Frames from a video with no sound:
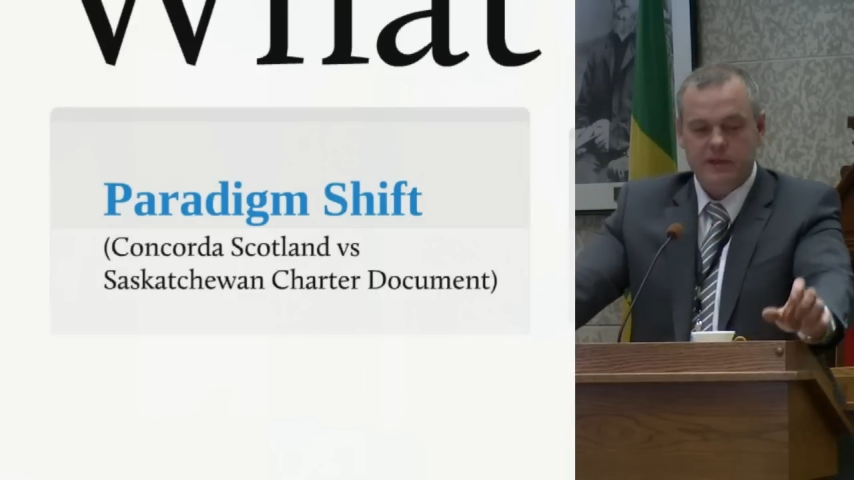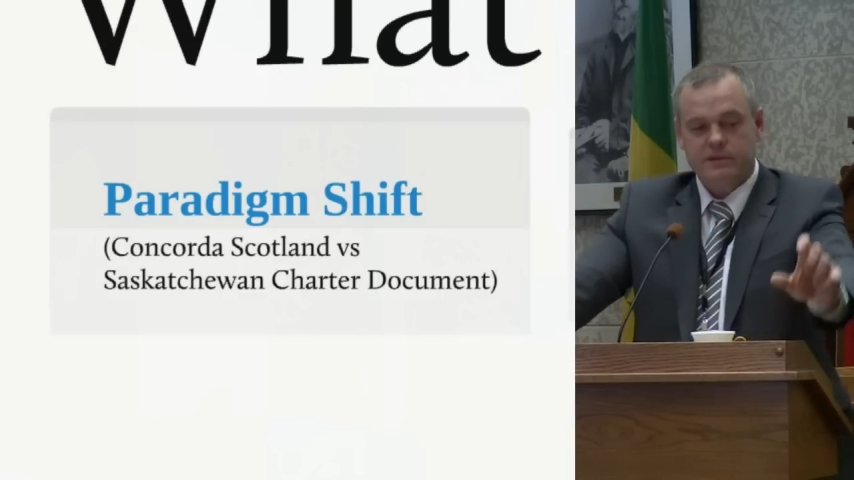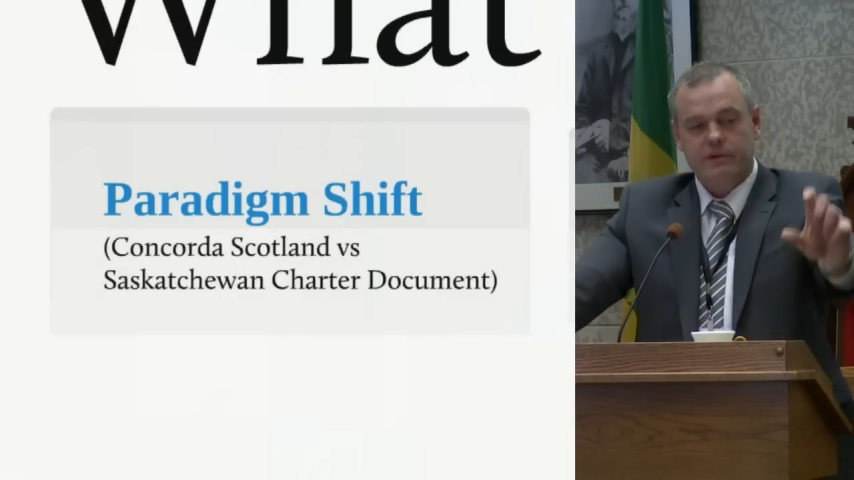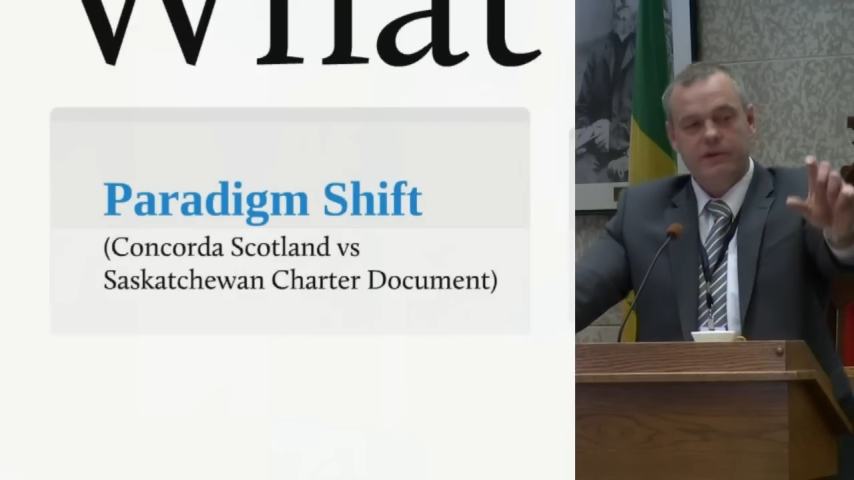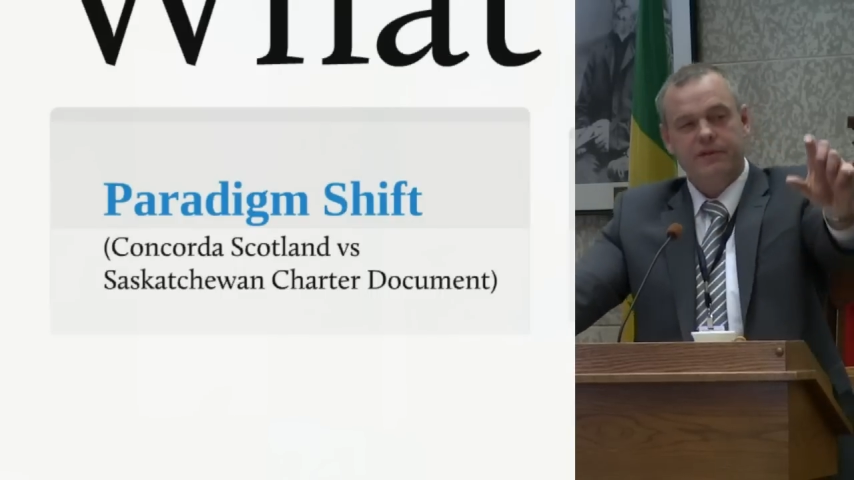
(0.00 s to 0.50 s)

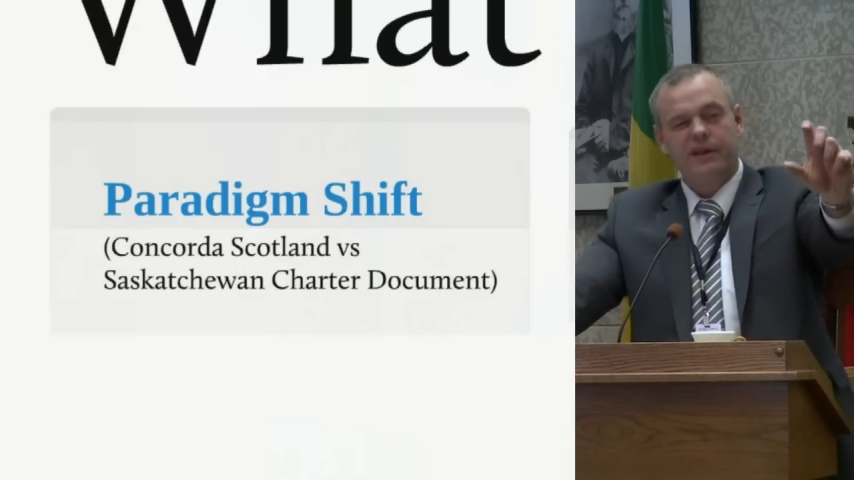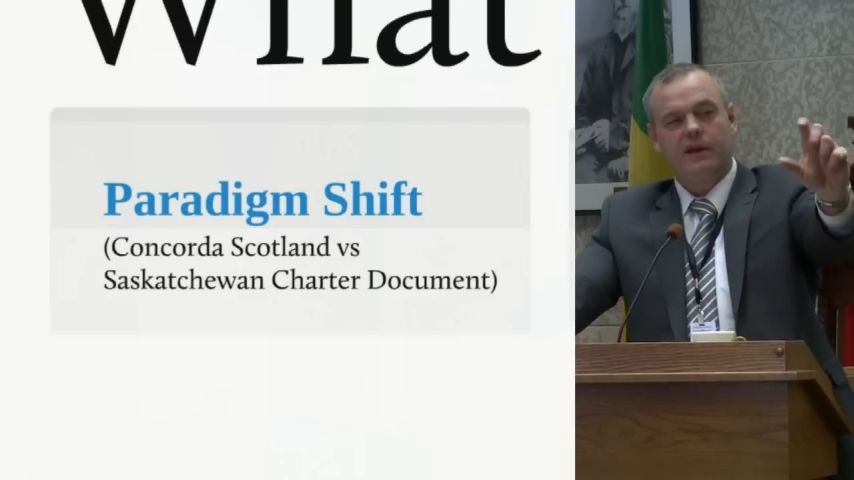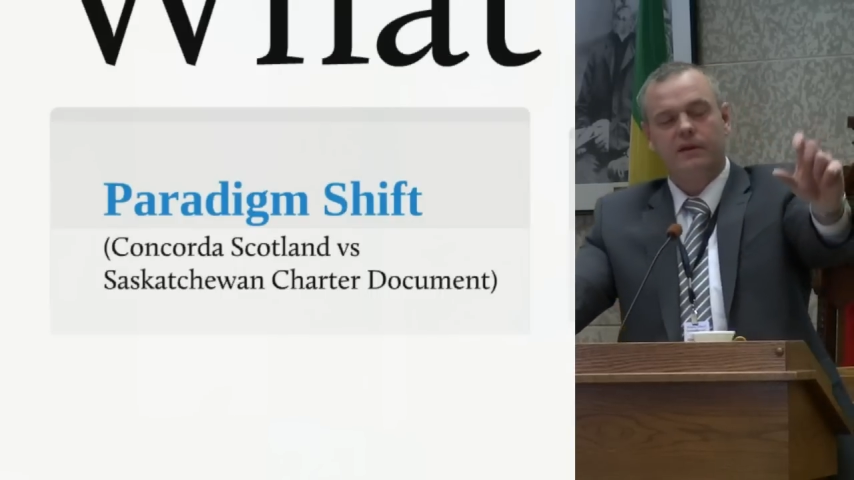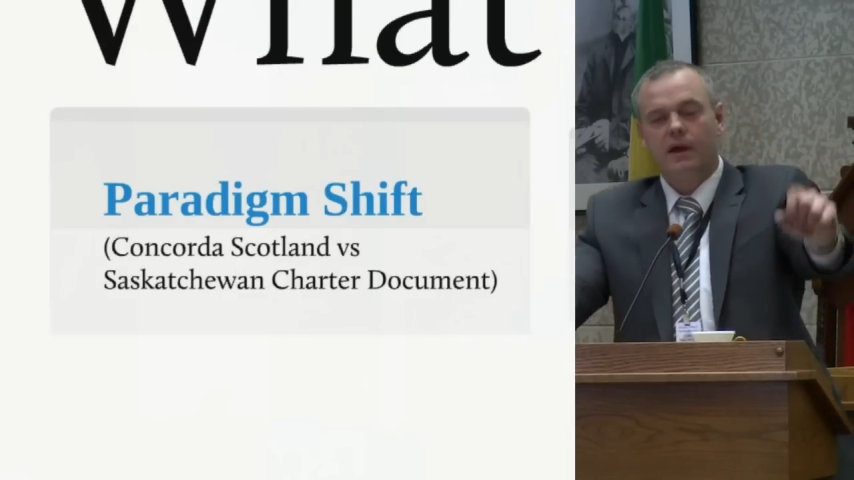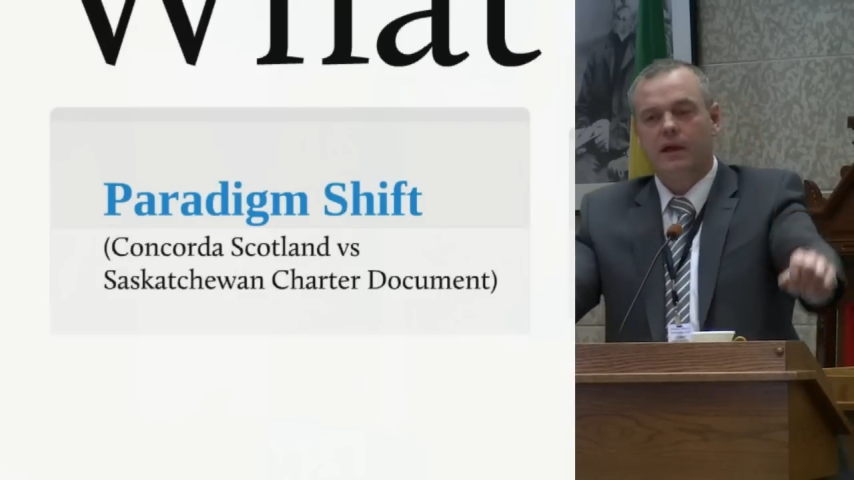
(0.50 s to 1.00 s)
is a real
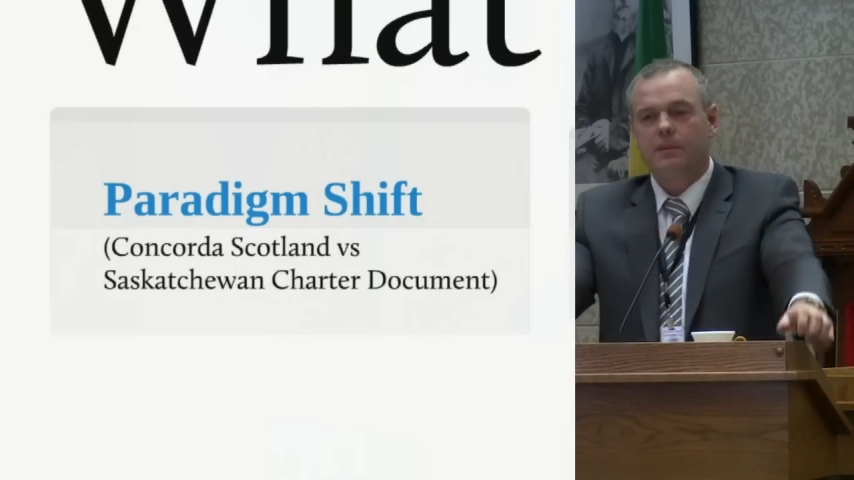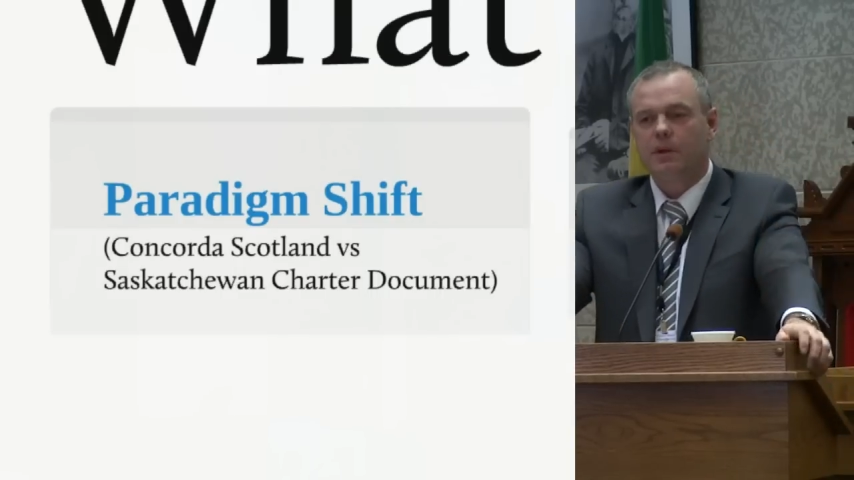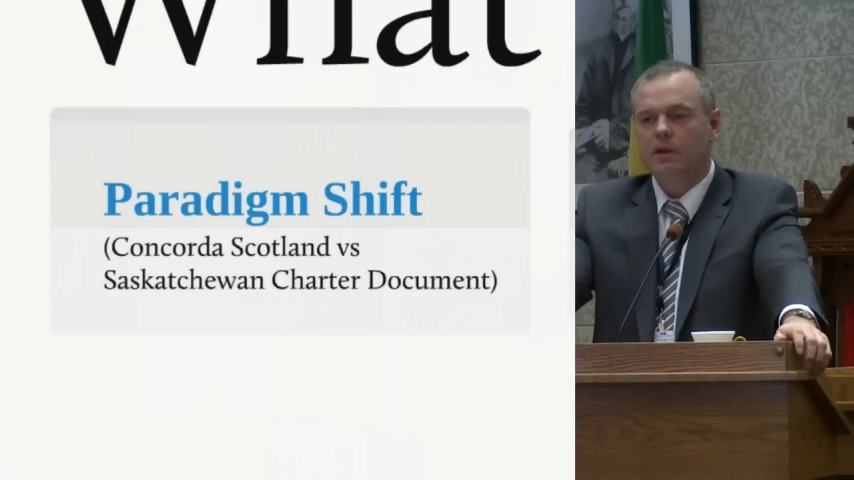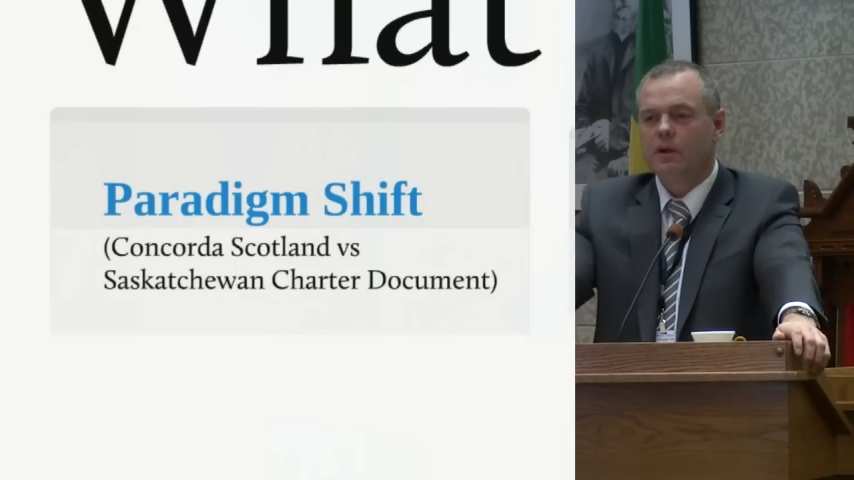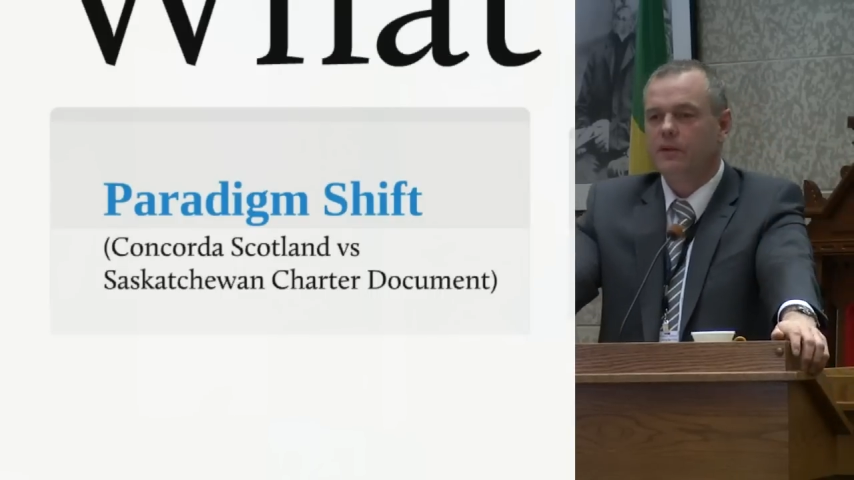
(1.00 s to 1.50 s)
thick
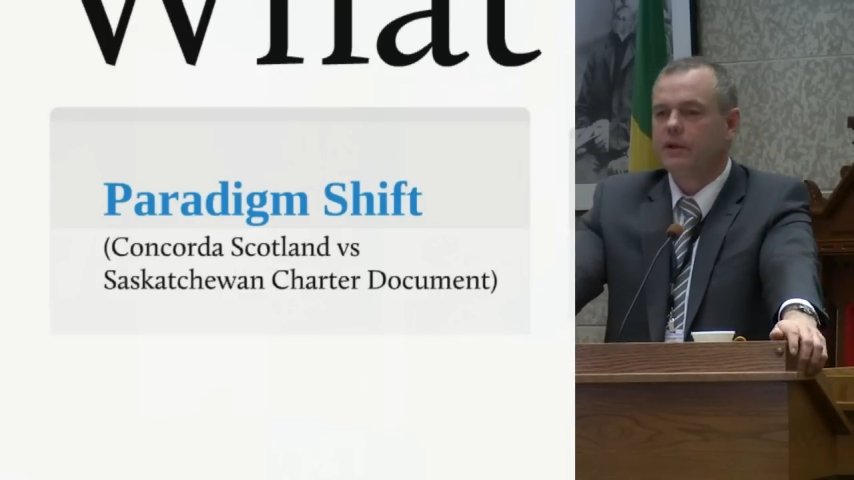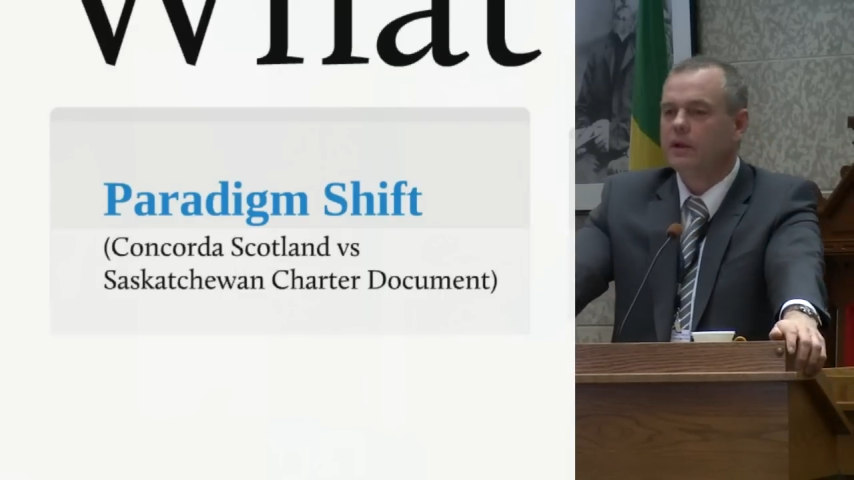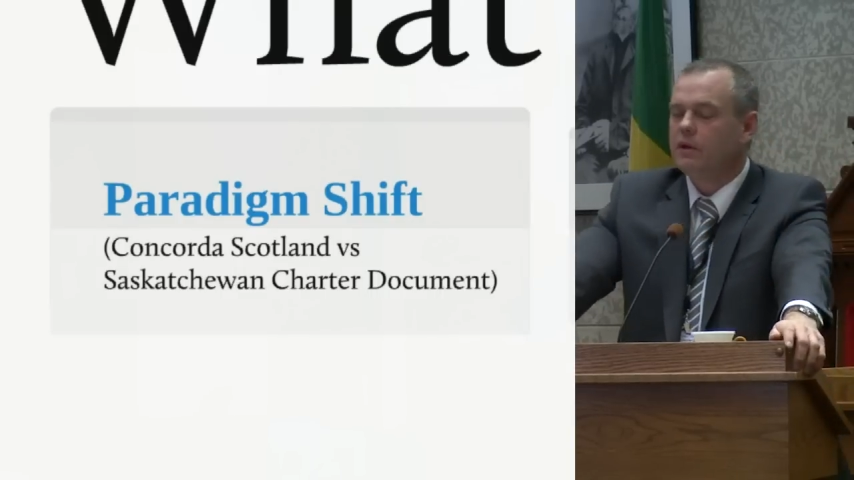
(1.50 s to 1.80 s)
document called the